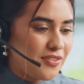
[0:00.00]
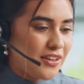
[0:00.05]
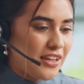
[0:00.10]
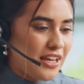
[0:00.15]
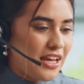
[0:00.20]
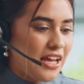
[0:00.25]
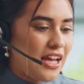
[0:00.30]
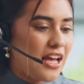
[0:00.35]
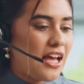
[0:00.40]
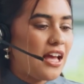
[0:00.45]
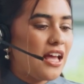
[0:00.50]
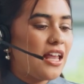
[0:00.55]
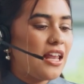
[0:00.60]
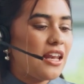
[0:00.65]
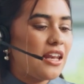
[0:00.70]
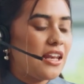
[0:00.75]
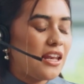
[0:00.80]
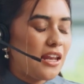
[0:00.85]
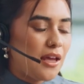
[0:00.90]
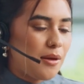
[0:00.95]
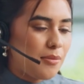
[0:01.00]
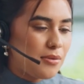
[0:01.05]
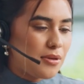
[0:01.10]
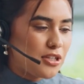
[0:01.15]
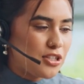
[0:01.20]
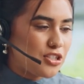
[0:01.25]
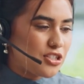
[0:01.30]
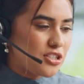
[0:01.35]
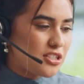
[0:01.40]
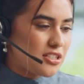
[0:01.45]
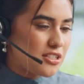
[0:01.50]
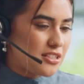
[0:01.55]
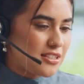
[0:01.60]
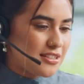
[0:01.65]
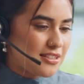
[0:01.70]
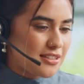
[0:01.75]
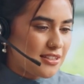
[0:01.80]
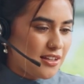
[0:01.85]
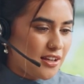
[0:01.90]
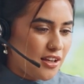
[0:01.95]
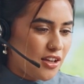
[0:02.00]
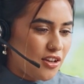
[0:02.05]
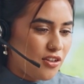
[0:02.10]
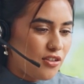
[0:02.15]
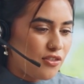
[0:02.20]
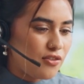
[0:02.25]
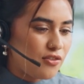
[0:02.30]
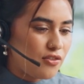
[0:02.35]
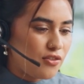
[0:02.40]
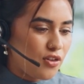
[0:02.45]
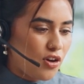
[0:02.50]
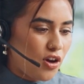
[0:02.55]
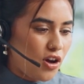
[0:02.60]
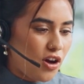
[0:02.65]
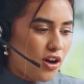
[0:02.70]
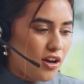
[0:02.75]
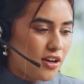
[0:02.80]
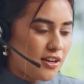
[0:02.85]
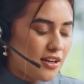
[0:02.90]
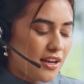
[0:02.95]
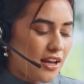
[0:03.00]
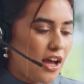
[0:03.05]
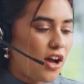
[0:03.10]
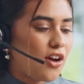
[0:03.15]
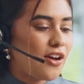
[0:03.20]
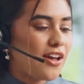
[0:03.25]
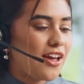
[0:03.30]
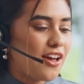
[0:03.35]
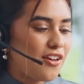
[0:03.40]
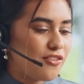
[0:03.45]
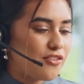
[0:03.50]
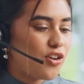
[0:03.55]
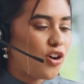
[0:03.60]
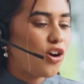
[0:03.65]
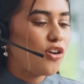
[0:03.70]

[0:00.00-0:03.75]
It's a virtual assistant or executive admin. Why?